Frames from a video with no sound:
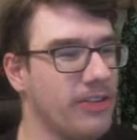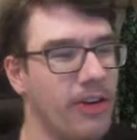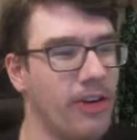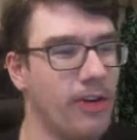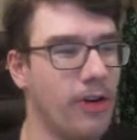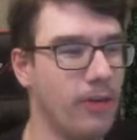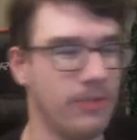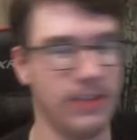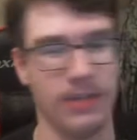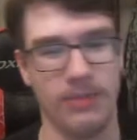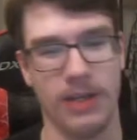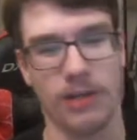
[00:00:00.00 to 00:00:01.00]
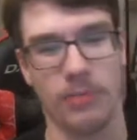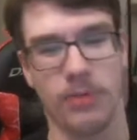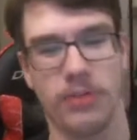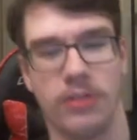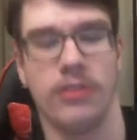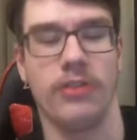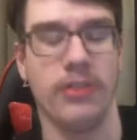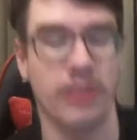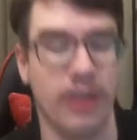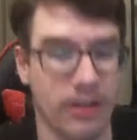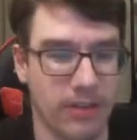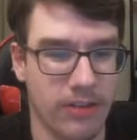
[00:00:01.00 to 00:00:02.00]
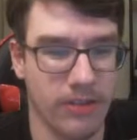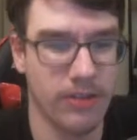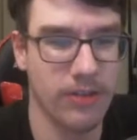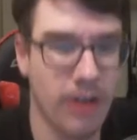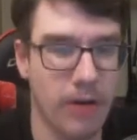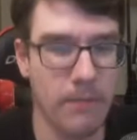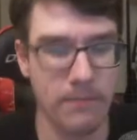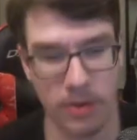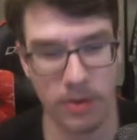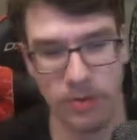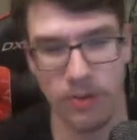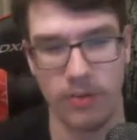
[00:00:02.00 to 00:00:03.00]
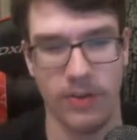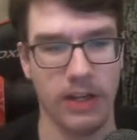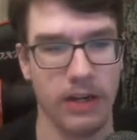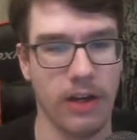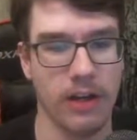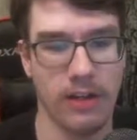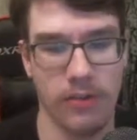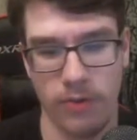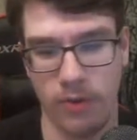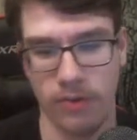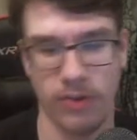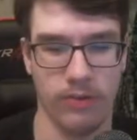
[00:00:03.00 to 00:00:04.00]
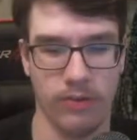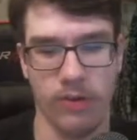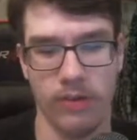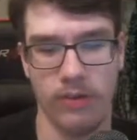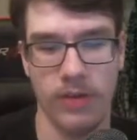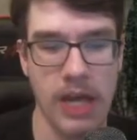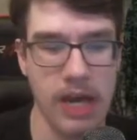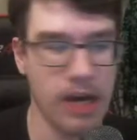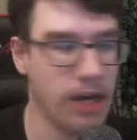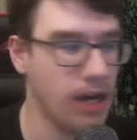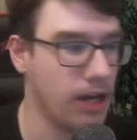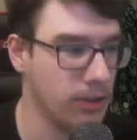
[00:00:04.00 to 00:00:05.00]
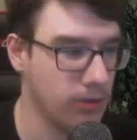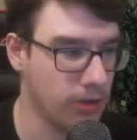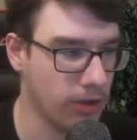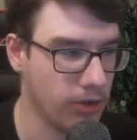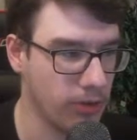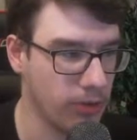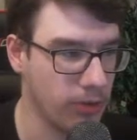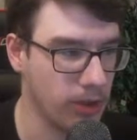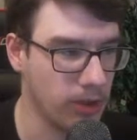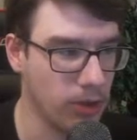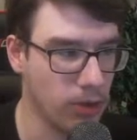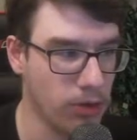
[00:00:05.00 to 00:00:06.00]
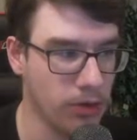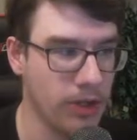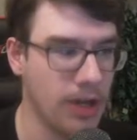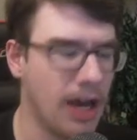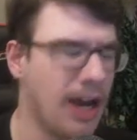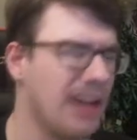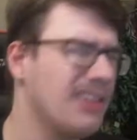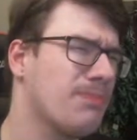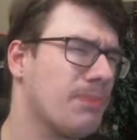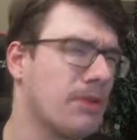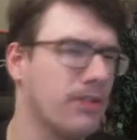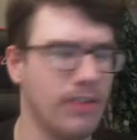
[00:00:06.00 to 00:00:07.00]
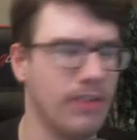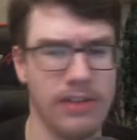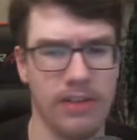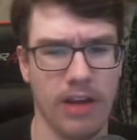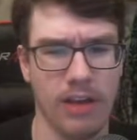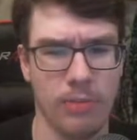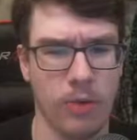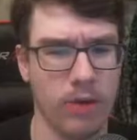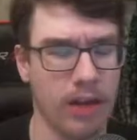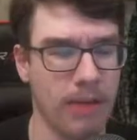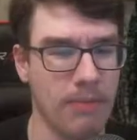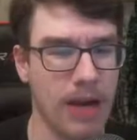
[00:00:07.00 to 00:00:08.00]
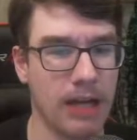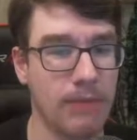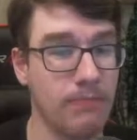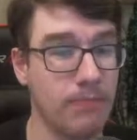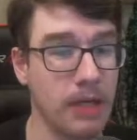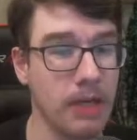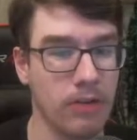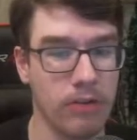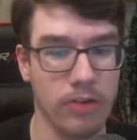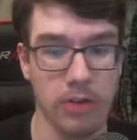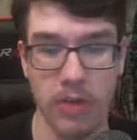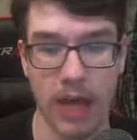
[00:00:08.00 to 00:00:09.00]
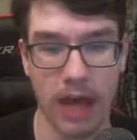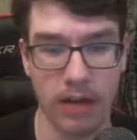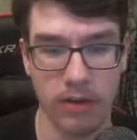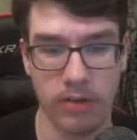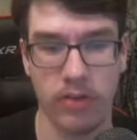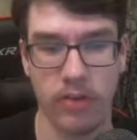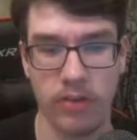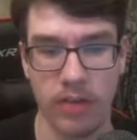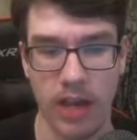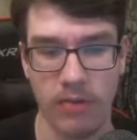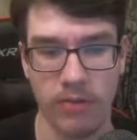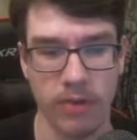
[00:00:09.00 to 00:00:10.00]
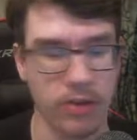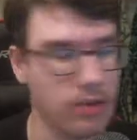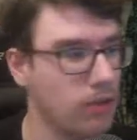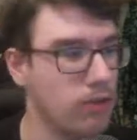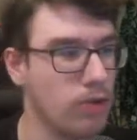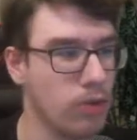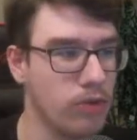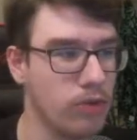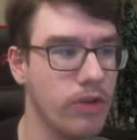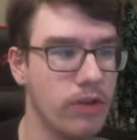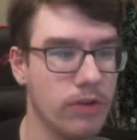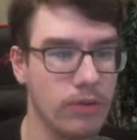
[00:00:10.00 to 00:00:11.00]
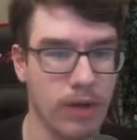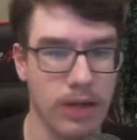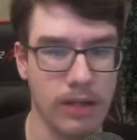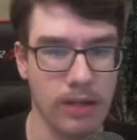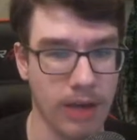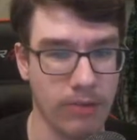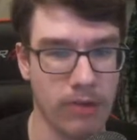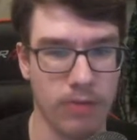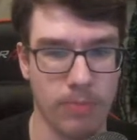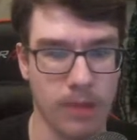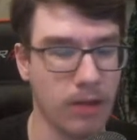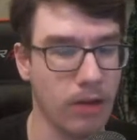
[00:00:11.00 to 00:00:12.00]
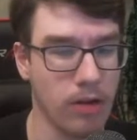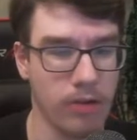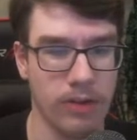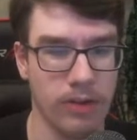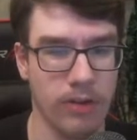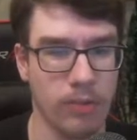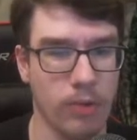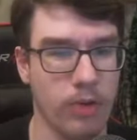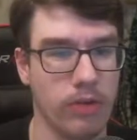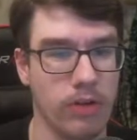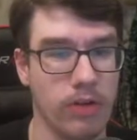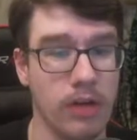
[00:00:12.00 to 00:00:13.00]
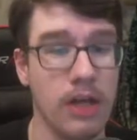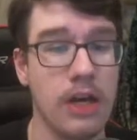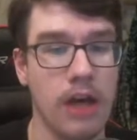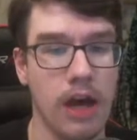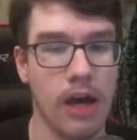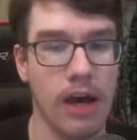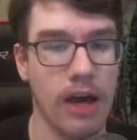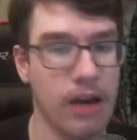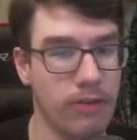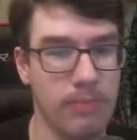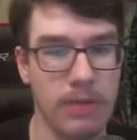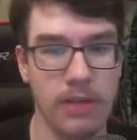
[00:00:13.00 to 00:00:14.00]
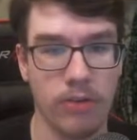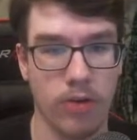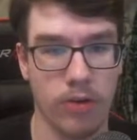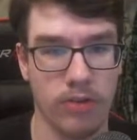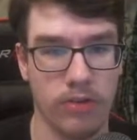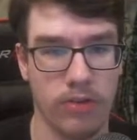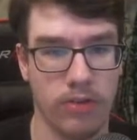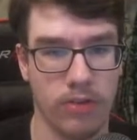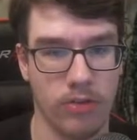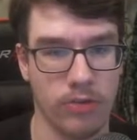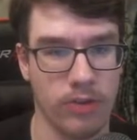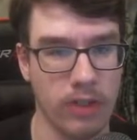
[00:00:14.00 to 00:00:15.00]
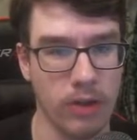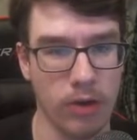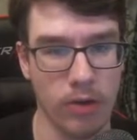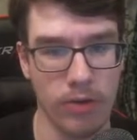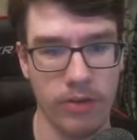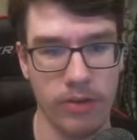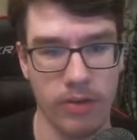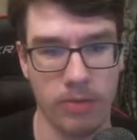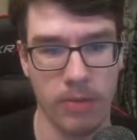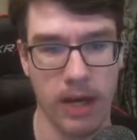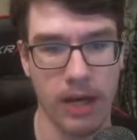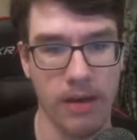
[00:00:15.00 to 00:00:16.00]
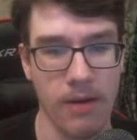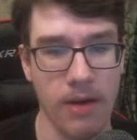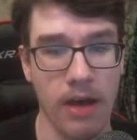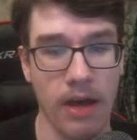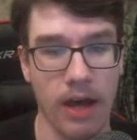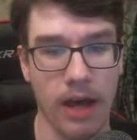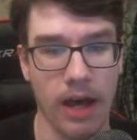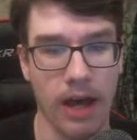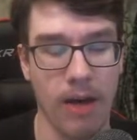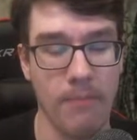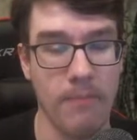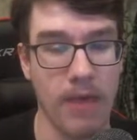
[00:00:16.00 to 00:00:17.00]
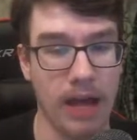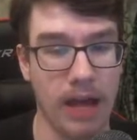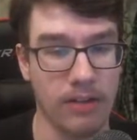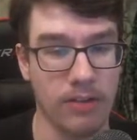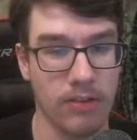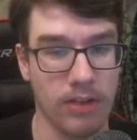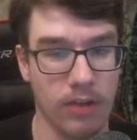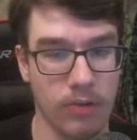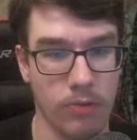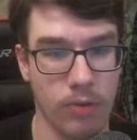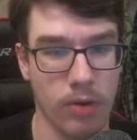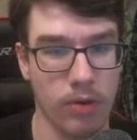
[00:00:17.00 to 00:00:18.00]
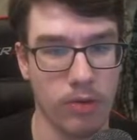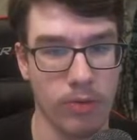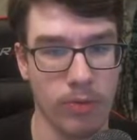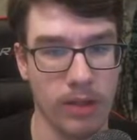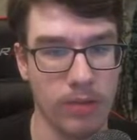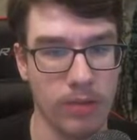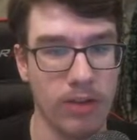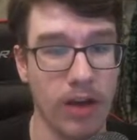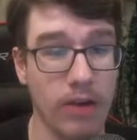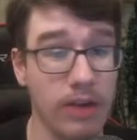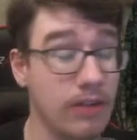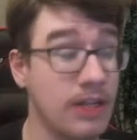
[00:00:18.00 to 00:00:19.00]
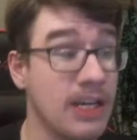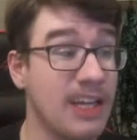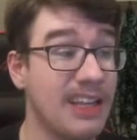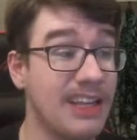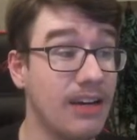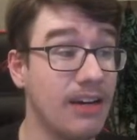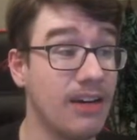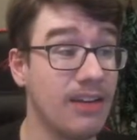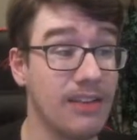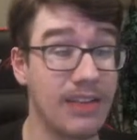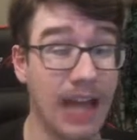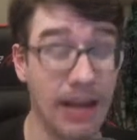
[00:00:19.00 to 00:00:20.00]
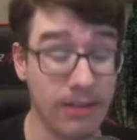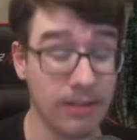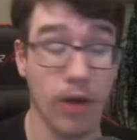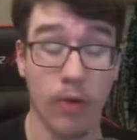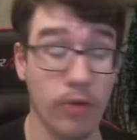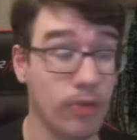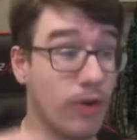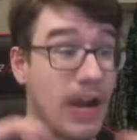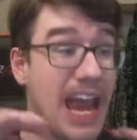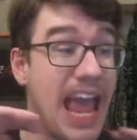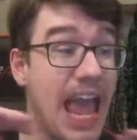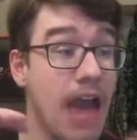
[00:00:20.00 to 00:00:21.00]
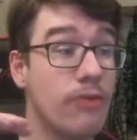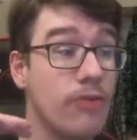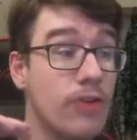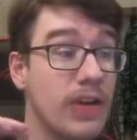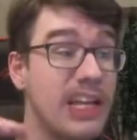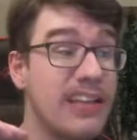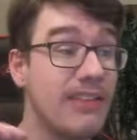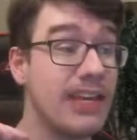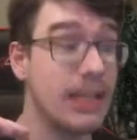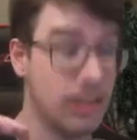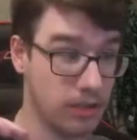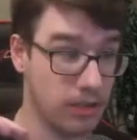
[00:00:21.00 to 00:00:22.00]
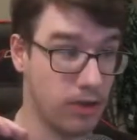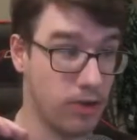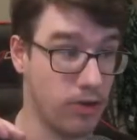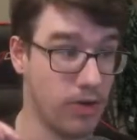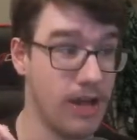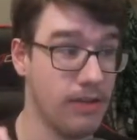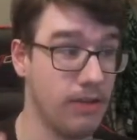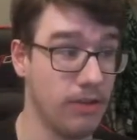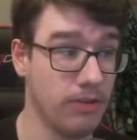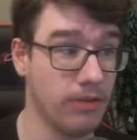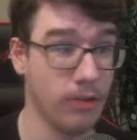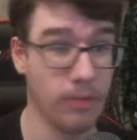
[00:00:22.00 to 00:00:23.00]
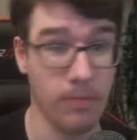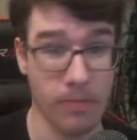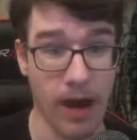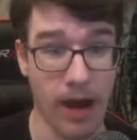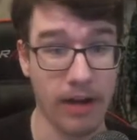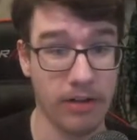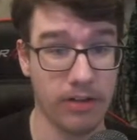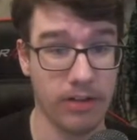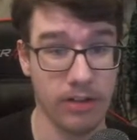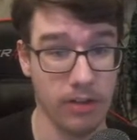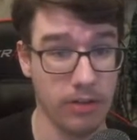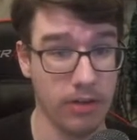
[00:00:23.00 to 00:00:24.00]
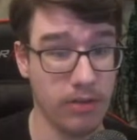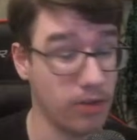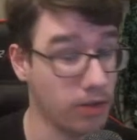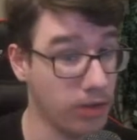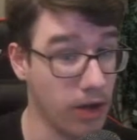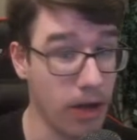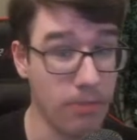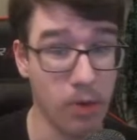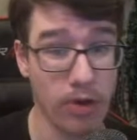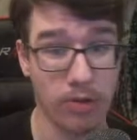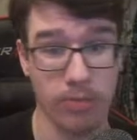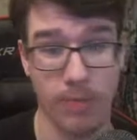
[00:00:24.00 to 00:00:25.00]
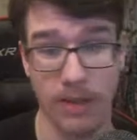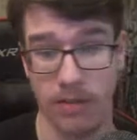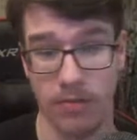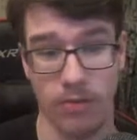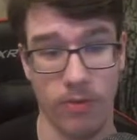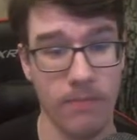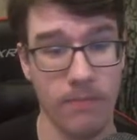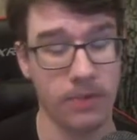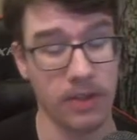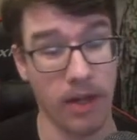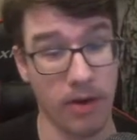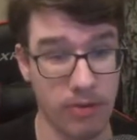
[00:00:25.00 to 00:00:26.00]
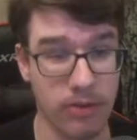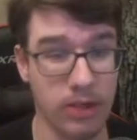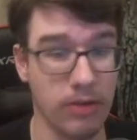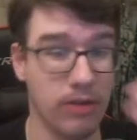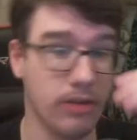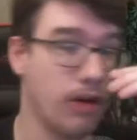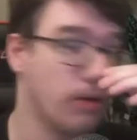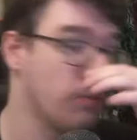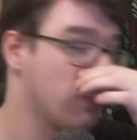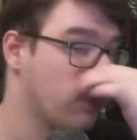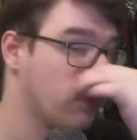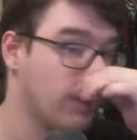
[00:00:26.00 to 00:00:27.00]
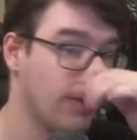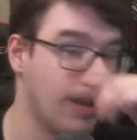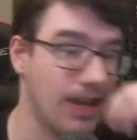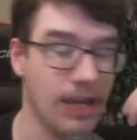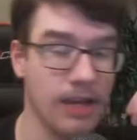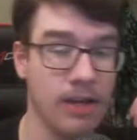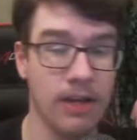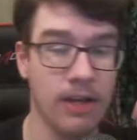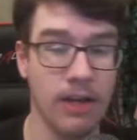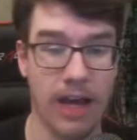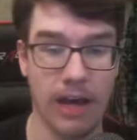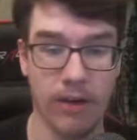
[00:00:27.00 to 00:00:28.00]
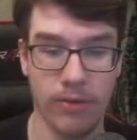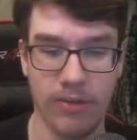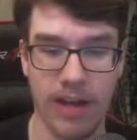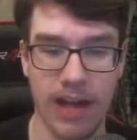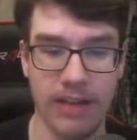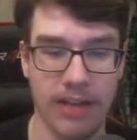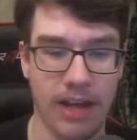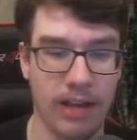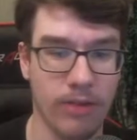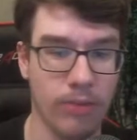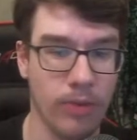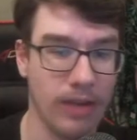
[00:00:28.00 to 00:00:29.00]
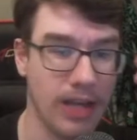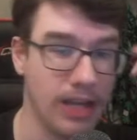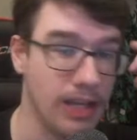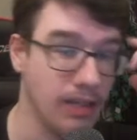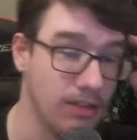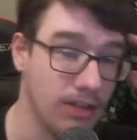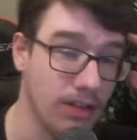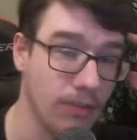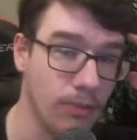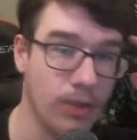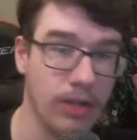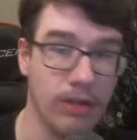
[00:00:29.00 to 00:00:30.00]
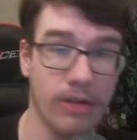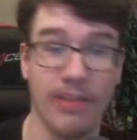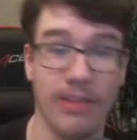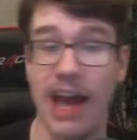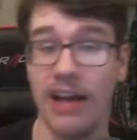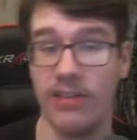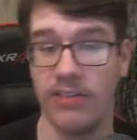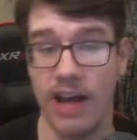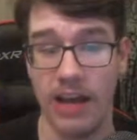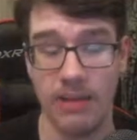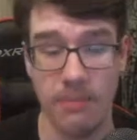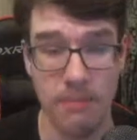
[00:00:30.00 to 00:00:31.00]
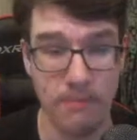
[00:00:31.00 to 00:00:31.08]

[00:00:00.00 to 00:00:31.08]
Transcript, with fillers: I'll hopefully be able to show you guys. So first thing, I first things first, uh, you start off with gold. I'd personally say it's more like mana because you cannot save this gold right? You have to spend all of it in one turn. Uh, every piece costs three gold to buy um, and gives one gold when you sell it. There, That goes for every tier, all right? So higher tier units are not more expensive. Now every unit comes with a health stat and with, a, with an attack stat.